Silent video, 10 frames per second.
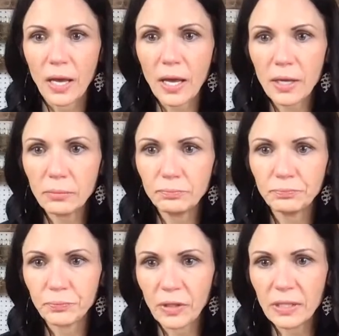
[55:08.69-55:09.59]
Um,
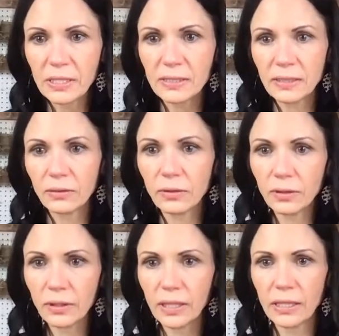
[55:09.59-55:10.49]
this
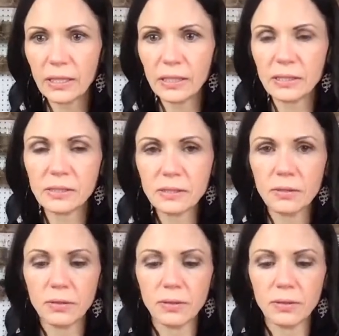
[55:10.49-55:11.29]
sealer is